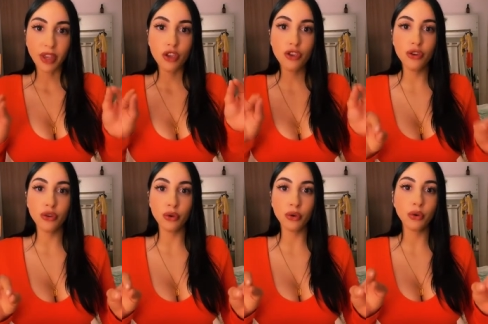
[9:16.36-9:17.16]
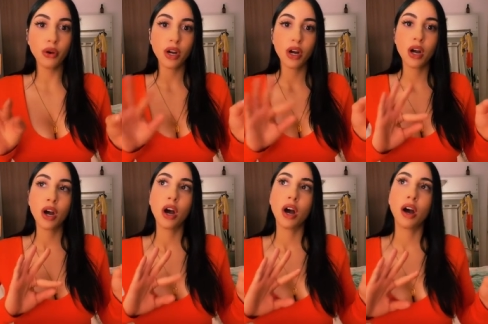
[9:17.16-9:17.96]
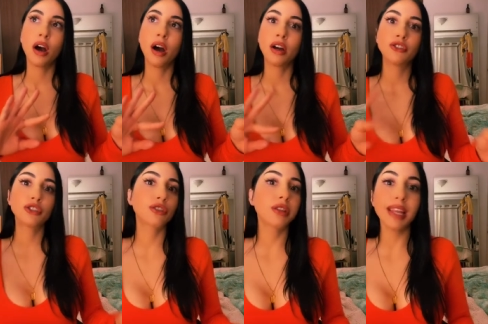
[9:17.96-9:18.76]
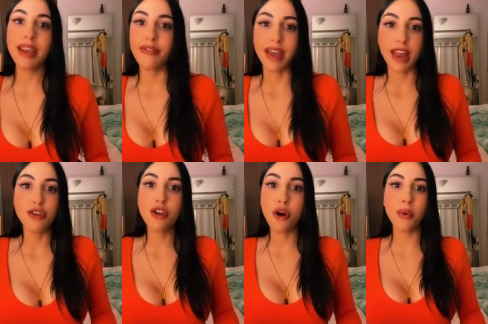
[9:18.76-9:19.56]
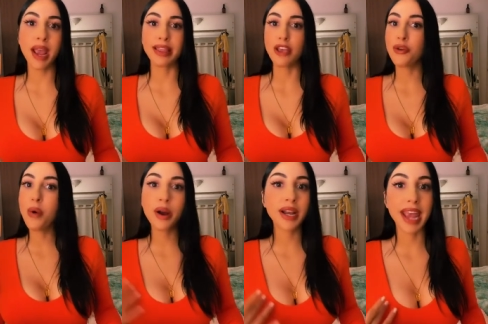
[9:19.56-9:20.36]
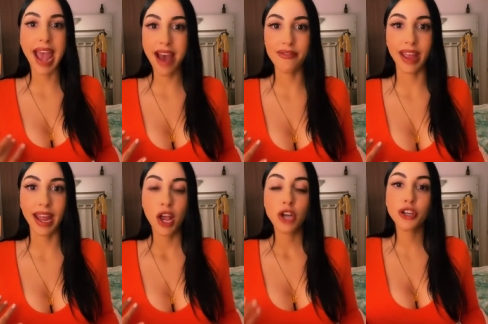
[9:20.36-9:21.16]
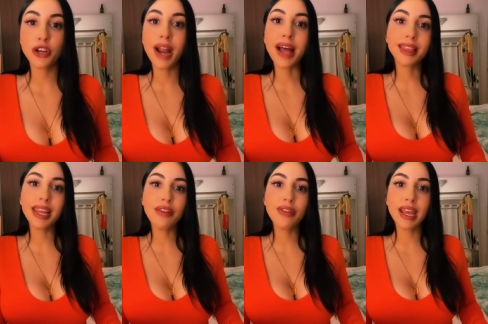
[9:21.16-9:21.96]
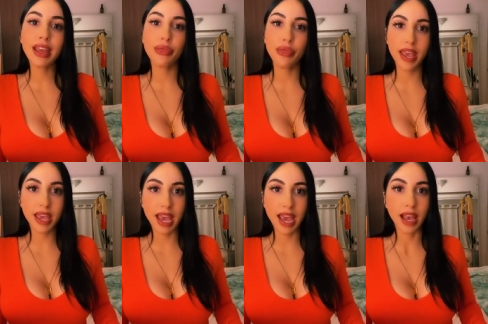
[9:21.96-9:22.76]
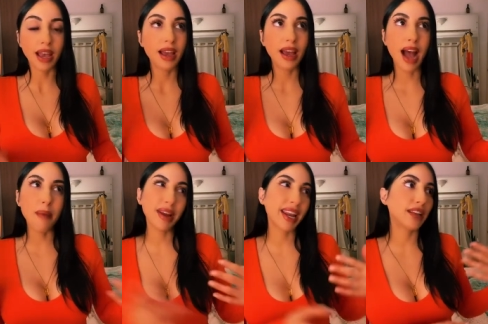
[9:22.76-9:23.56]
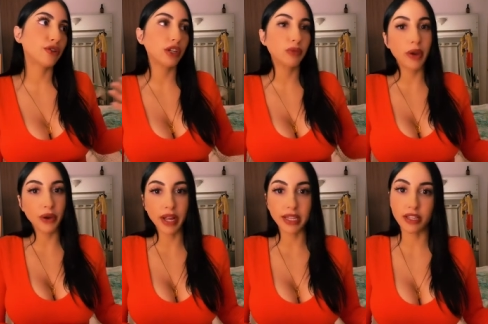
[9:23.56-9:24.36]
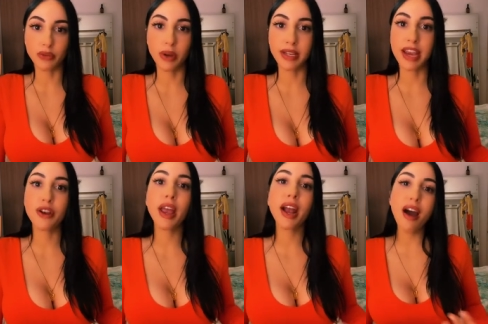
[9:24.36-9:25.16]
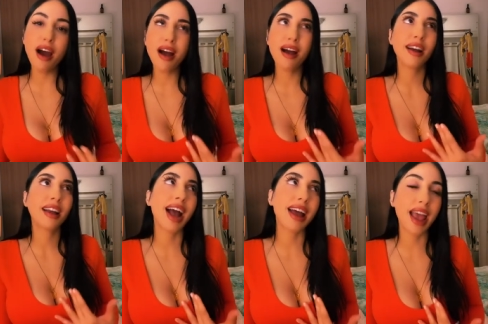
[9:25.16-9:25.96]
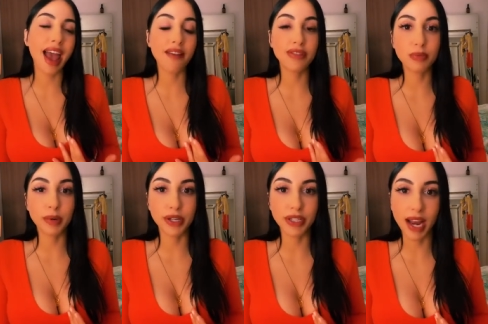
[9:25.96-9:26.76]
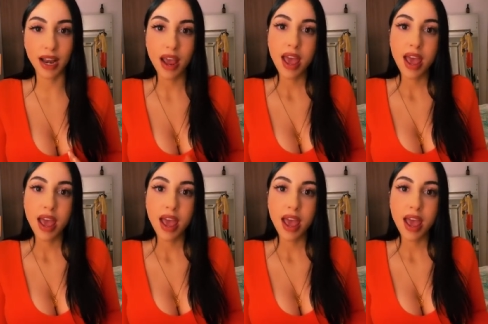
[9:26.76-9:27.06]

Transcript: you just leave it knowing that you already have it. So you're not leaving it thinking, I'm going to get to experience this one day. You're like, oh, God, I have this person.